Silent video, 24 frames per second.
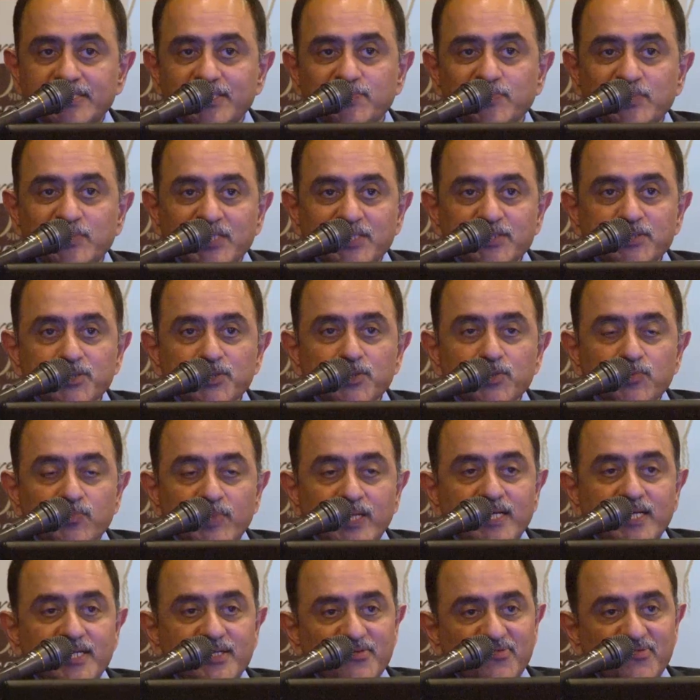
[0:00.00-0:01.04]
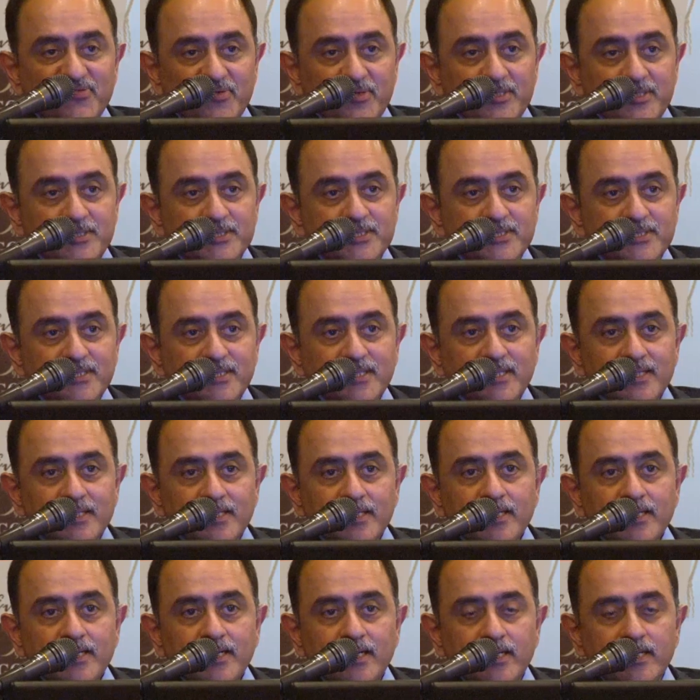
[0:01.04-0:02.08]
determination to make a difference.
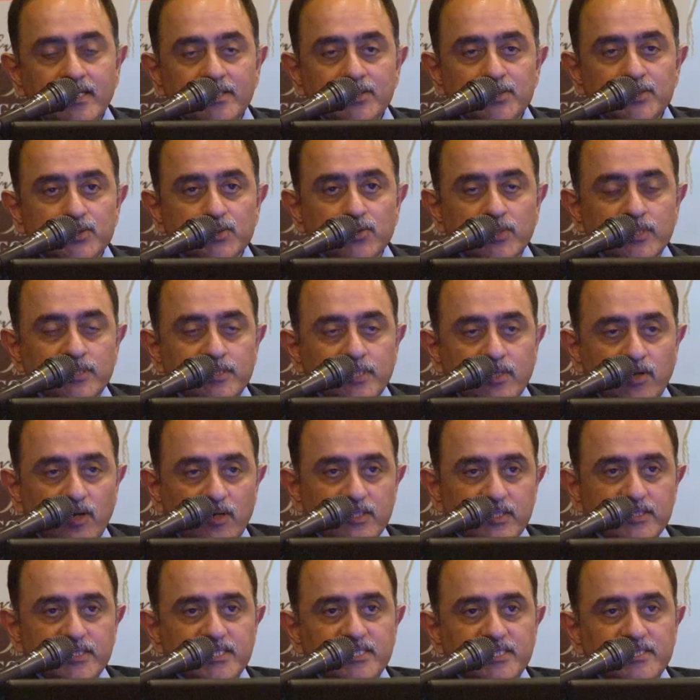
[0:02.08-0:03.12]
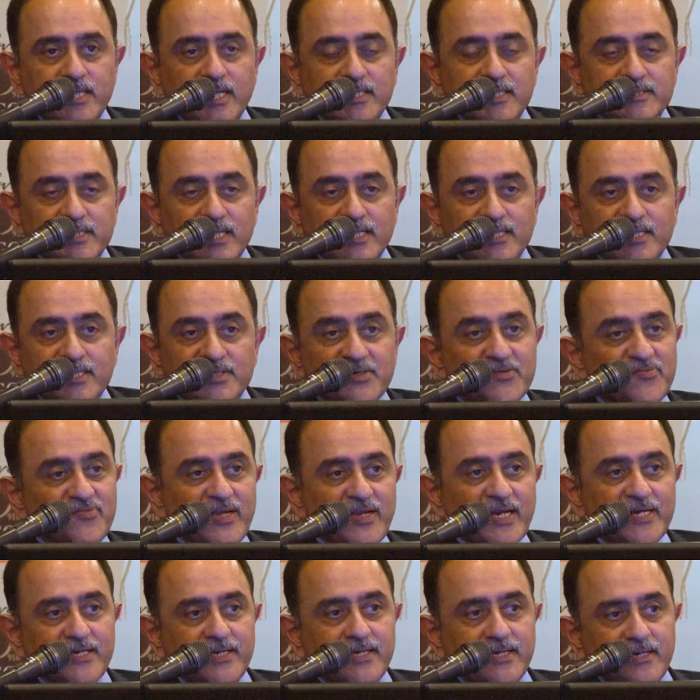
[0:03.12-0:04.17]
And so in the conversation, I started
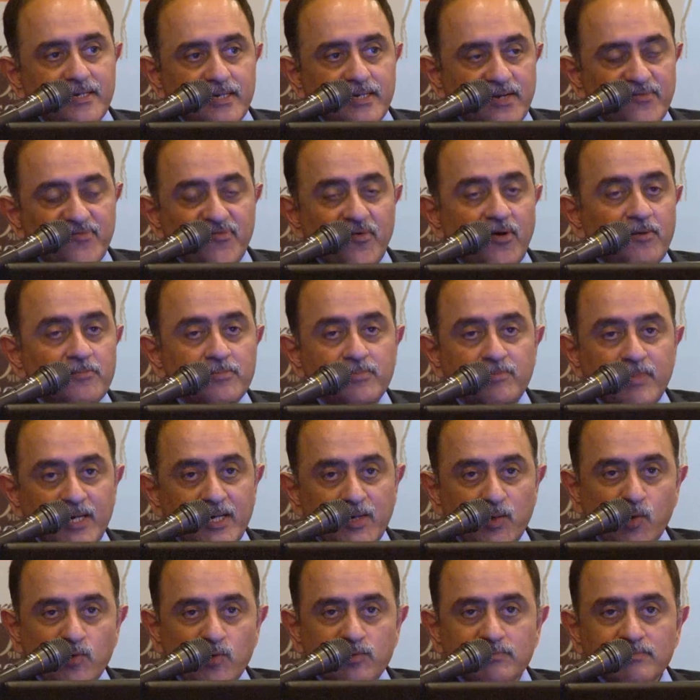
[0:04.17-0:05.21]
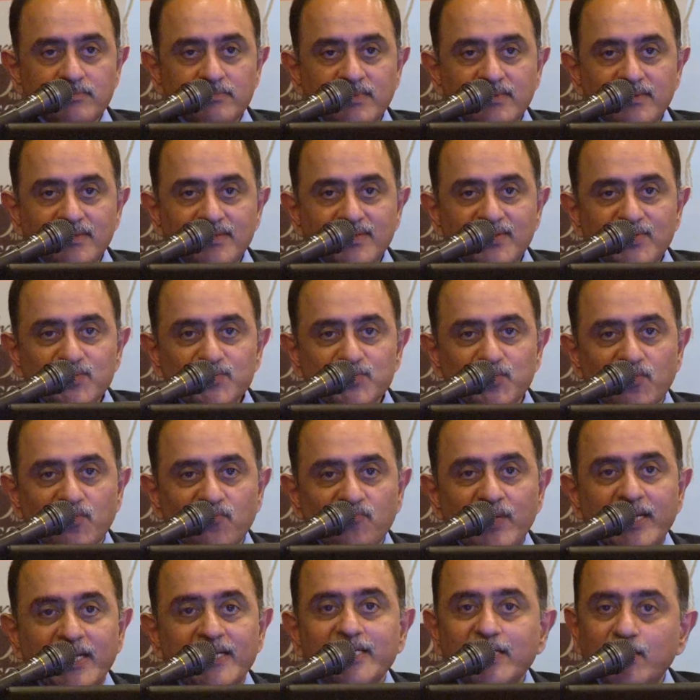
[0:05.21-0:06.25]
reflecting, and I formed my own sort
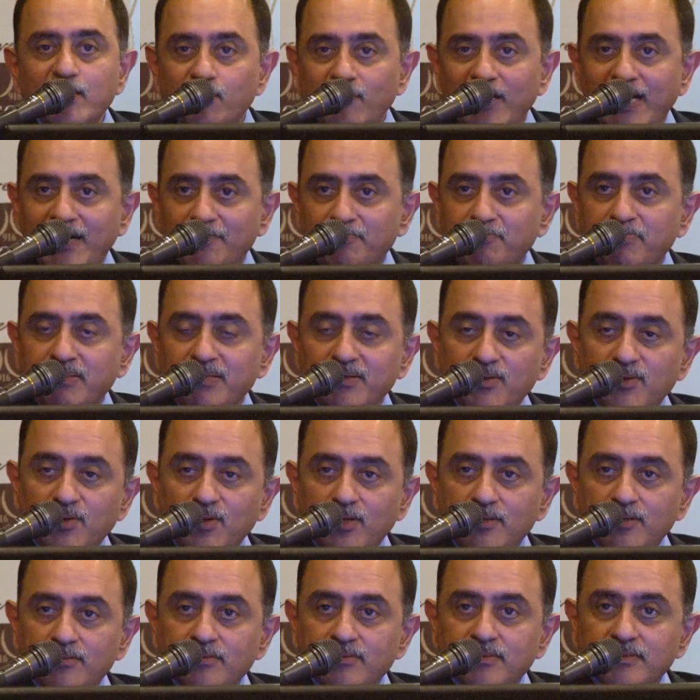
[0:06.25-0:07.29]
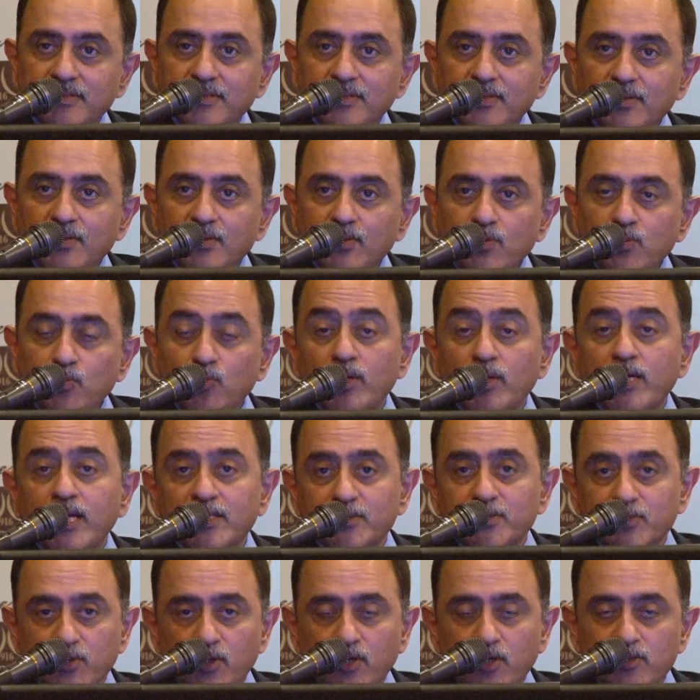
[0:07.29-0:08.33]
of mental map on what
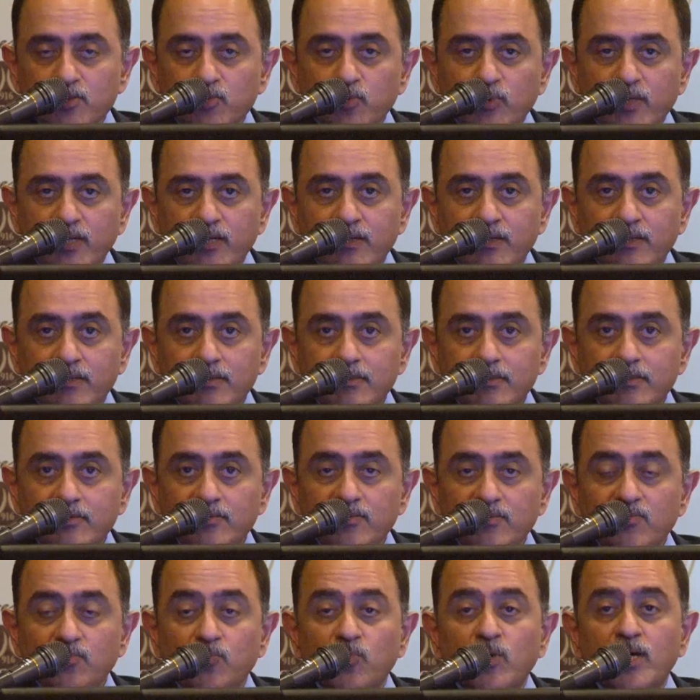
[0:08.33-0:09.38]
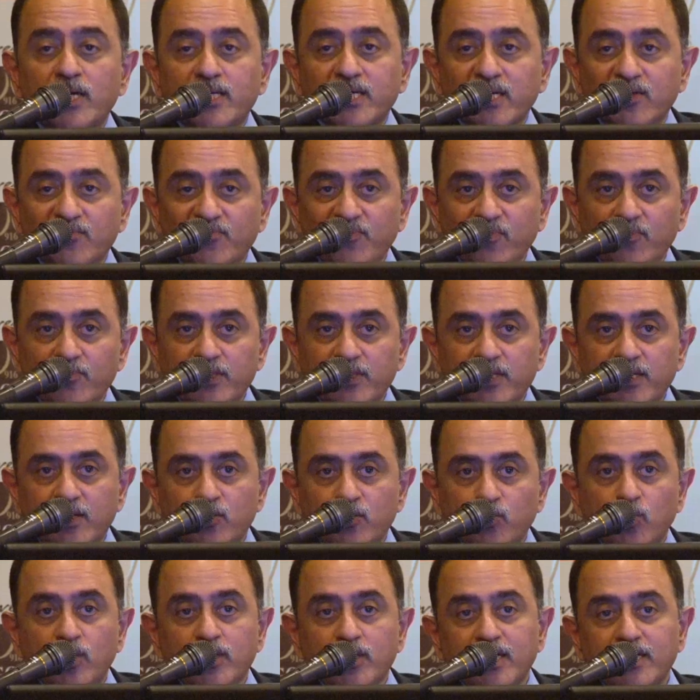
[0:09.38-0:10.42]
I thought were working for me
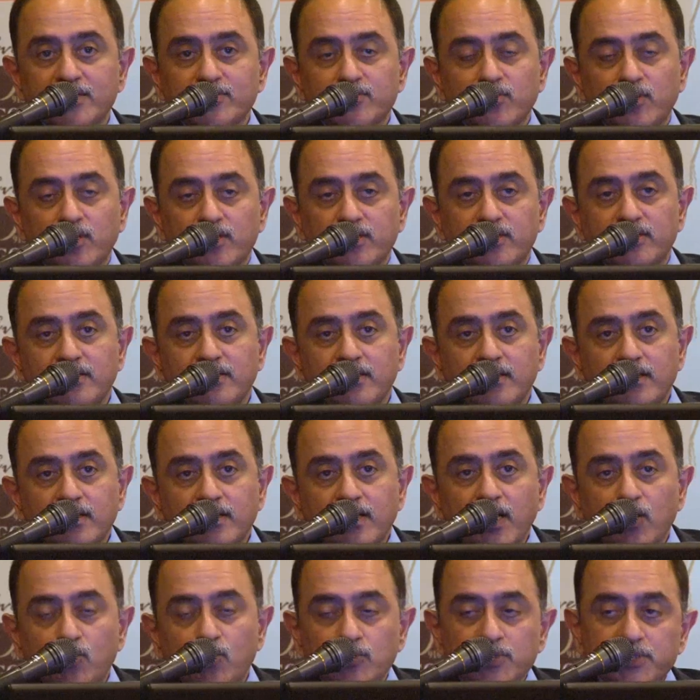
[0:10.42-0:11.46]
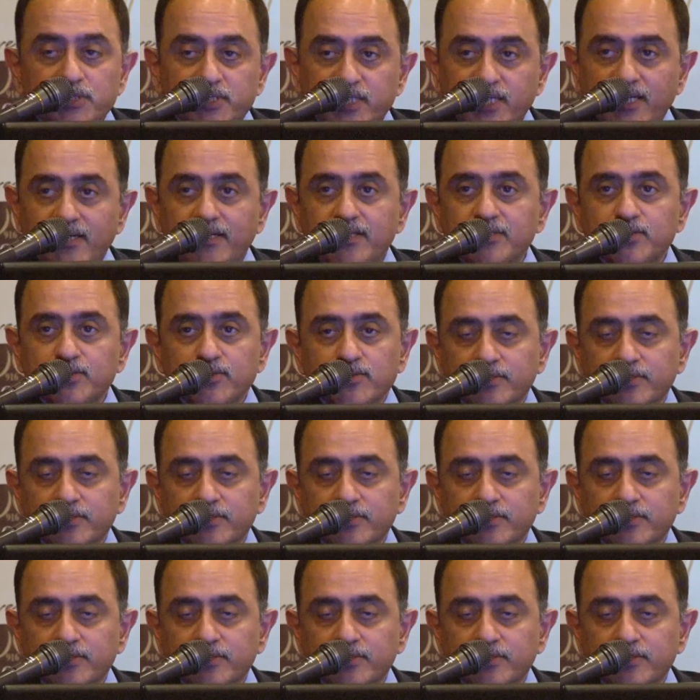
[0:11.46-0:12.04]
and what I thought I would share.